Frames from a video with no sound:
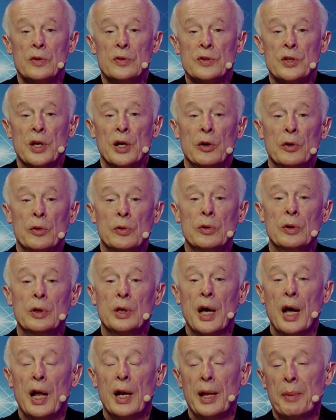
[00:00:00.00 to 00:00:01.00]

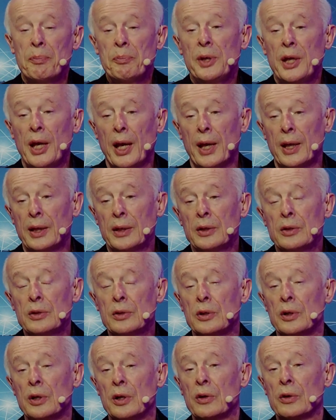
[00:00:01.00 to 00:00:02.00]
So let me
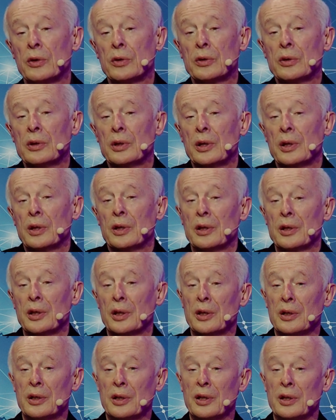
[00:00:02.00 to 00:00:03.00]
end on
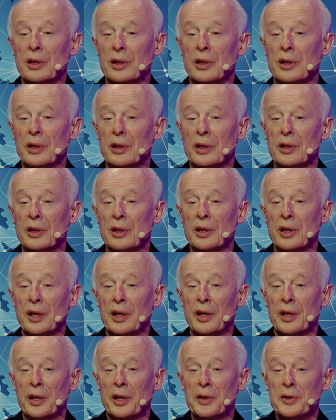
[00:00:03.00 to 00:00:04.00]

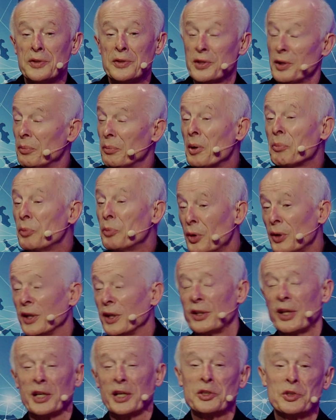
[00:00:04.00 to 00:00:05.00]
a silver
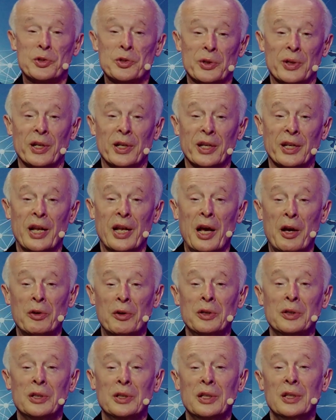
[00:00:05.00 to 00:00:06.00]
bullet, actually.
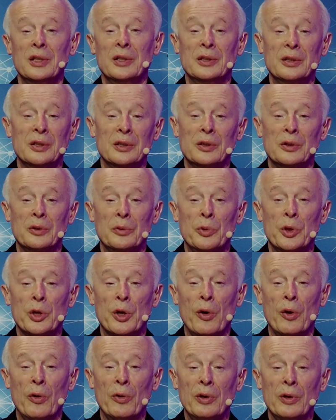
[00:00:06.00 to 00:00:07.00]
Now,
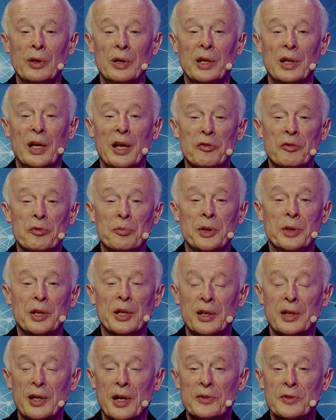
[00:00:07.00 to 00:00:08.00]
we all have
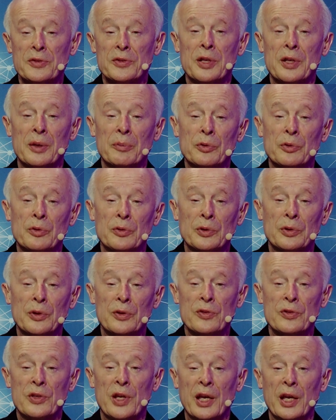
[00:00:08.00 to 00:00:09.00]
been accustomed to
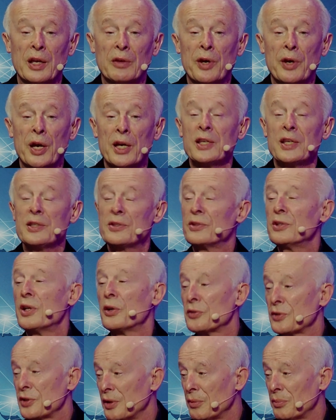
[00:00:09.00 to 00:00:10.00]
the saying there is
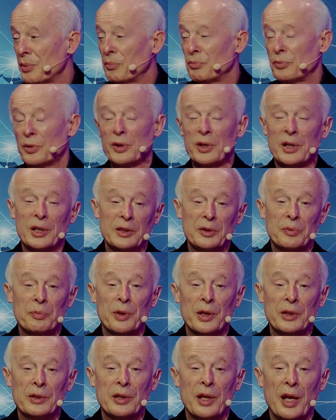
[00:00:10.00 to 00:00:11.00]
no silver bullet,
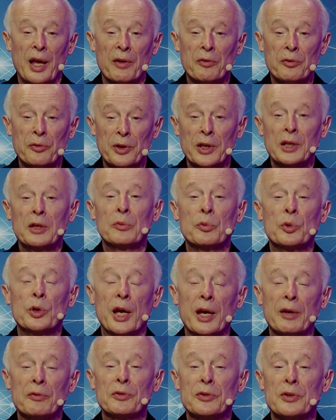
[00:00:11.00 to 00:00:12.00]
but I think
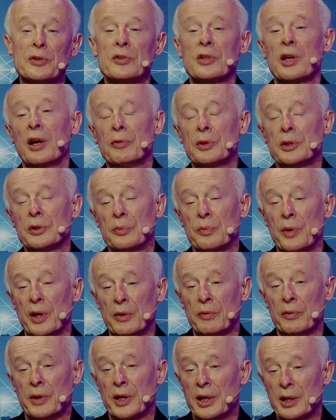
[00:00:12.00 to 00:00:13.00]
we have discovered
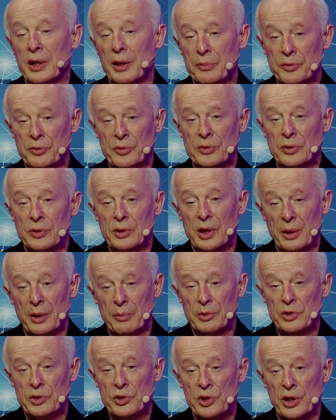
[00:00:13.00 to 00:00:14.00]
one when it comes to
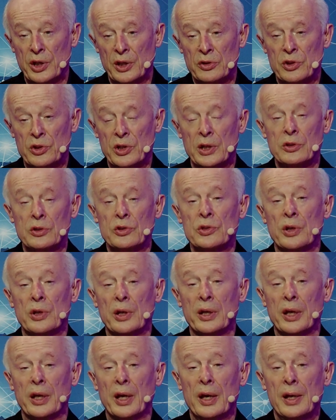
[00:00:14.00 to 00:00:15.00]
climate change, actually.